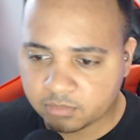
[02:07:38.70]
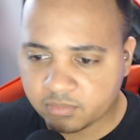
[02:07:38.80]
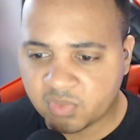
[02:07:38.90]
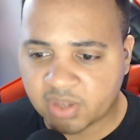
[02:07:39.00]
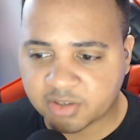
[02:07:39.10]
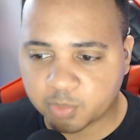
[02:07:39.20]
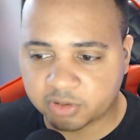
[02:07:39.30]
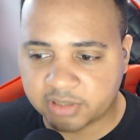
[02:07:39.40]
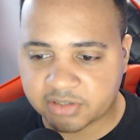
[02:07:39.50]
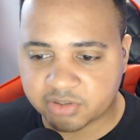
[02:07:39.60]
That's where
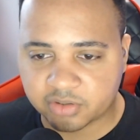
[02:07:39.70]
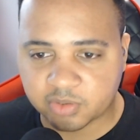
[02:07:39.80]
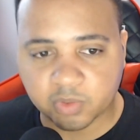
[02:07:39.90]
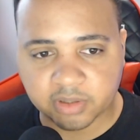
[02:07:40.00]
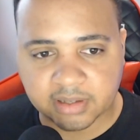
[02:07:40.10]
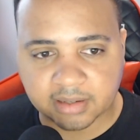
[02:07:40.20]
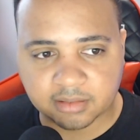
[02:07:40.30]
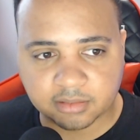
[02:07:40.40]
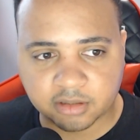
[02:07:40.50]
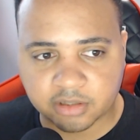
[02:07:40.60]
things start to really get
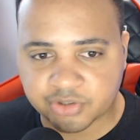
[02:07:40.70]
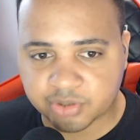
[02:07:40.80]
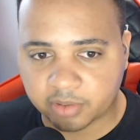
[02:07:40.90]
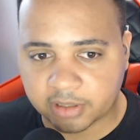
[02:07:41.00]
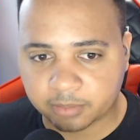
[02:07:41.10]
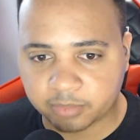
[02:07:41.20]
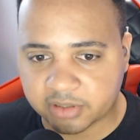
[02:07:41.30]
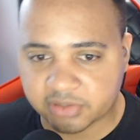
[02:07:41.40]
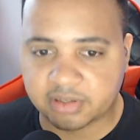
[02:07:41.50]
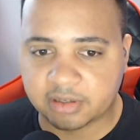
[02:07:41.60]
concerning,
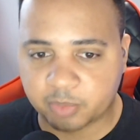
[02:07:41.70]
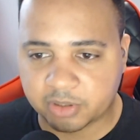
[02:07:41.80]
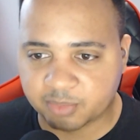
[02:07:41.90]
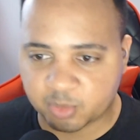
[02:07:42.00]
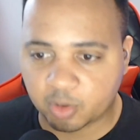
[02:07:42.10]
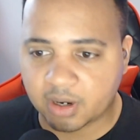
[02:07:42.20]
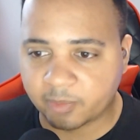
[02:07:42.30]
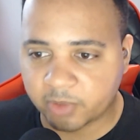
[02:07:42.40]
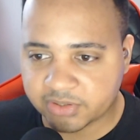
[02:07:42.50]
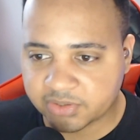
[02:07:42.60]
because then it becomes more
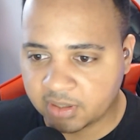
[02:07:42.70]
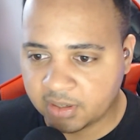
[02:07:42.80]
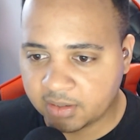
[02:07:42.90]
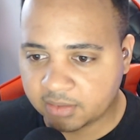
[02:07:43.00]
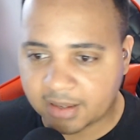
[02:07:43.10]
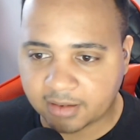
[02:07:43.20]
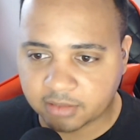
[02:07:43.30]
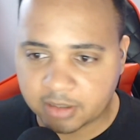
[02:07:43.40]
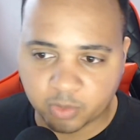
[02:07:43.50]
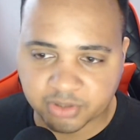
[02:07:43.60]
obvious that
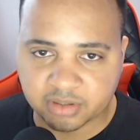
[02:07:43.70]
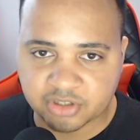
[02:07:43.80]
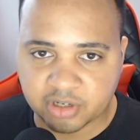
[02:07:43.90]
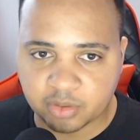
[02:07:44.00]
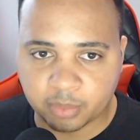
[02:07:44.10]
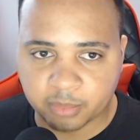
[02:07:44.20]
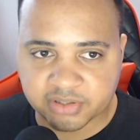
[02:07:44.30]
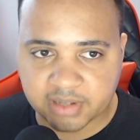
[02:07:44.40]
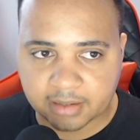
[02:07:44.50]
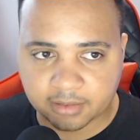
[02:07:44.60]
it wasn't a genuine
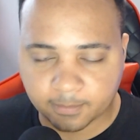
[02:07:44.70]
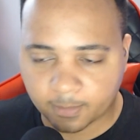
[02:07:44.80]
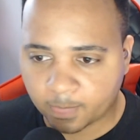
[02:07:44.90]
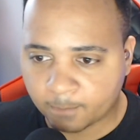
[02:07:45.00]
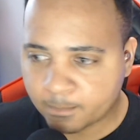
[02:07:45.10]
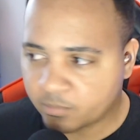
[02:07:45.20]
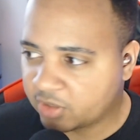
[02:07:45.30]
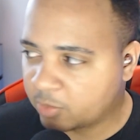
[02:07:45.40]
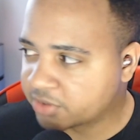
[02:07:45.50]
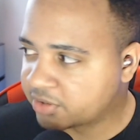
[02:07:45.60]
mistake. It
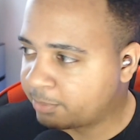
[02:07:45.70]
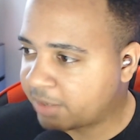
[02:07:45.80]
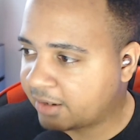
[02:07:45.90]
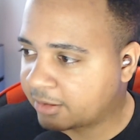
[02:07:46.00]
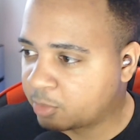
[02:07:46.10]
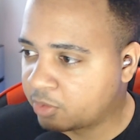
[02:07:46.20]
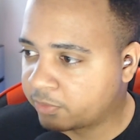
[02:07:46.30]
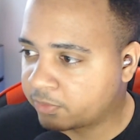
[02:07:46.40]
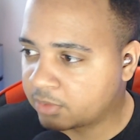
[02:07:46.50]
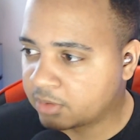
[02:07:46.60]
wasn't a panic
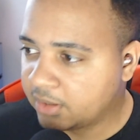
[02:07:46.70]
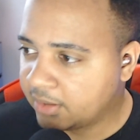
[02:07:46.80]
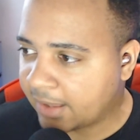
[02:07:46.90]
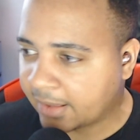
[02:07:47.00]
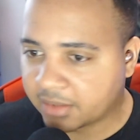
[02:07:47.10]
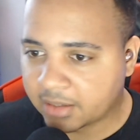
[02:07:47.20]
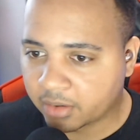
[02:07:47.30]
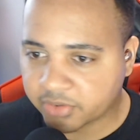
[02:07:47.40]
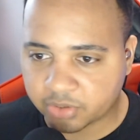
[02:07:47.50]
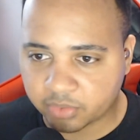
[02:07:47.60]
move. And then
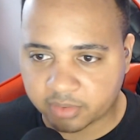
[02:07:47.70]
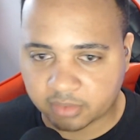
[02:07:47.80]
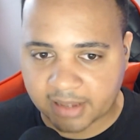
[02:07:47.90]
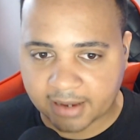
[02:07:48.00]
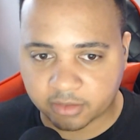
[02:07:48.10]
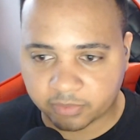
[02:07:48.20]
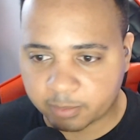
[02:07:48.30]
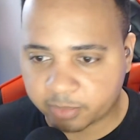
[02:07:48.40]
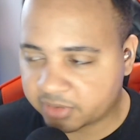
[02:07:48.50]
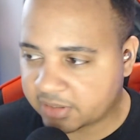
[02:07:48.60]
also the lack of
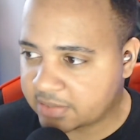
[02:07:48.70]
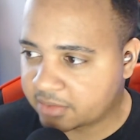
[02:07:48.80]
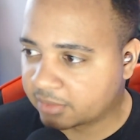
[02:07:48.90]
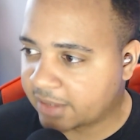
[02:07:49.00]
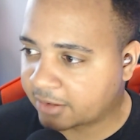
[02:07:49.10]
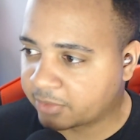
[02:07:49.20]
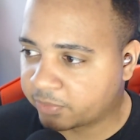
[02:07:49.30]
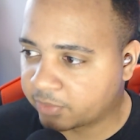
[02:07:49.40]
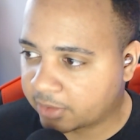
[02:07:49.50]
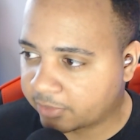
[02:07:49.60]
empathy, the lack
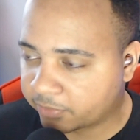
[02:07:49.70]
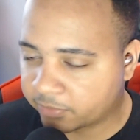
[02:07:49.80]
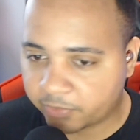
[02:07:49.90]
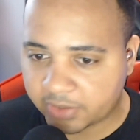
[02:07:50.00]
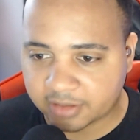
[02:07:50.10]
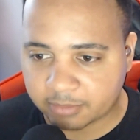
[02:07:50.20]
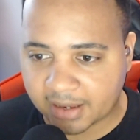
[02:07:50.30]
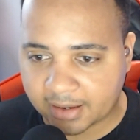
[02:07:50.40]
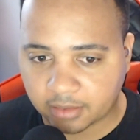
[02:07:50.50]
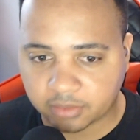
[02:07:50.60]
of feeling
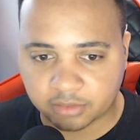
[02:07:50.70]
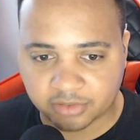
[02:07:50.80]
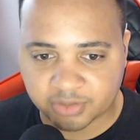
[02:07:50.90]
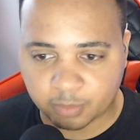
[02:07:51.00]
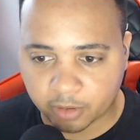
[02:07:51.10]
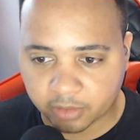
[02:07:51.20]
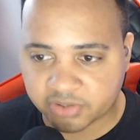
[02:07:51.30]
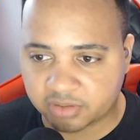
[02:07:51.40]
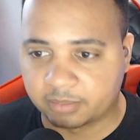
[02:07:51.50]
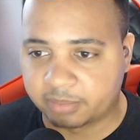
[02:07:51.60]
bad, the
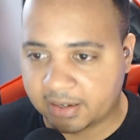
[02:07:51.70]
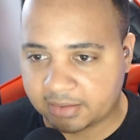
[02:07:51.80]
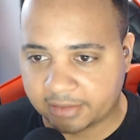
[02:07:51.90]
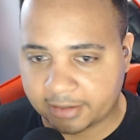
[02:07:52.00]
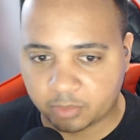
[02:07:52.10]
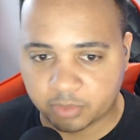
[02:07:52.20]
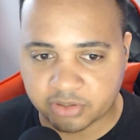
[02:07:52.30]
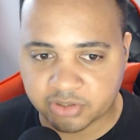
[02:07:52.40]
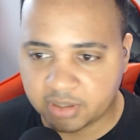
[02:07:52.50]
smirks, the body language,